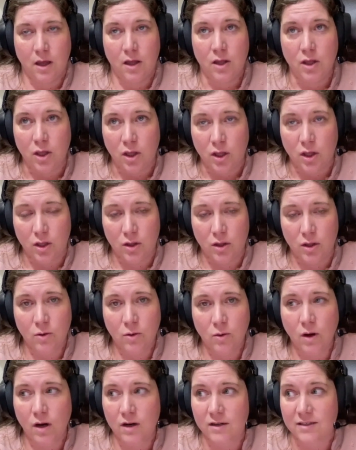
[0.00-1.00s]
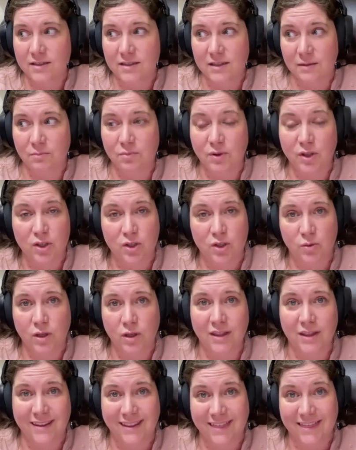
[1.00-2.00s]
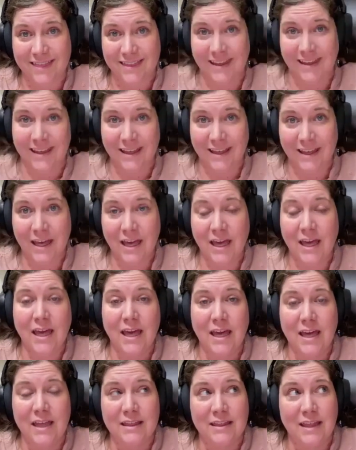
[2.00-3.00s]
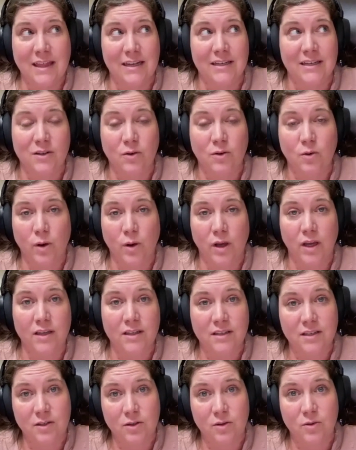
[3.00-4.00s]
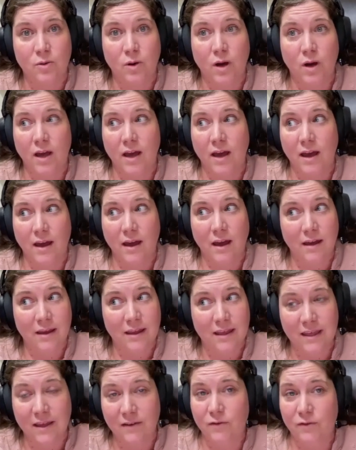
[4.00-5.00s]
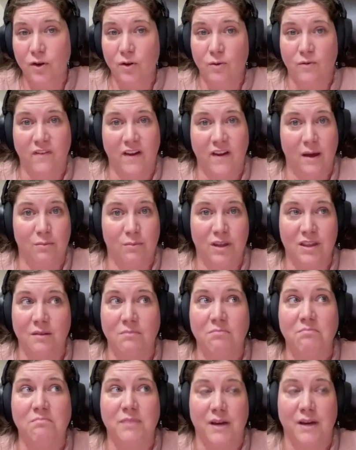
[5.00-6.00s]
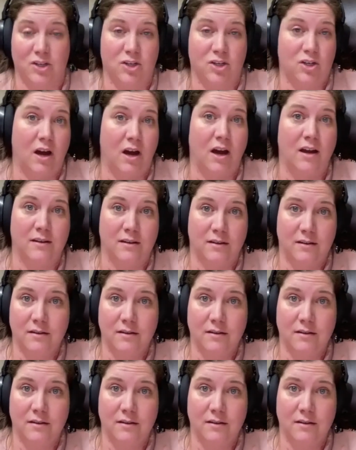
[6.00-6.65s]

You are simply doing the thing that is going to give your family the best shot